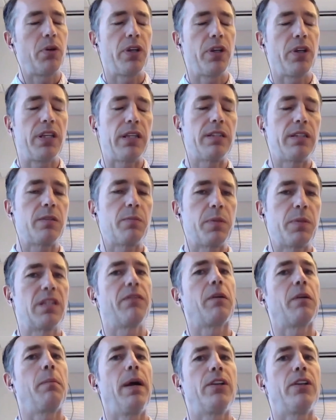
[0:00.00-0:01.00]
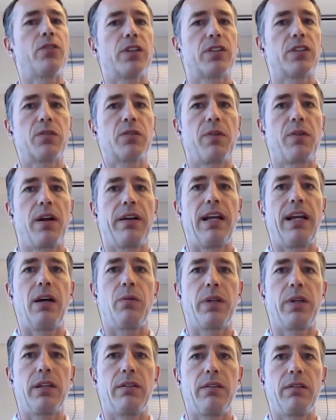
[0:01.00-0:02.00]
pretty specific metrics around
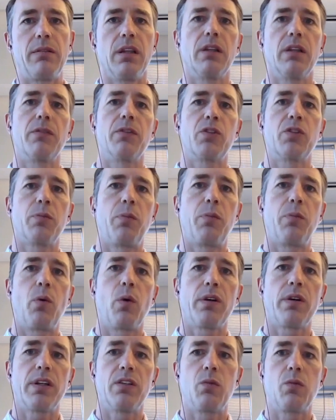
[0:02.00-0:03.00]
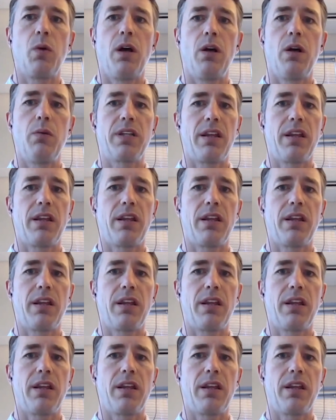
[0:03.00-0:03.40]
how we deliver support as well,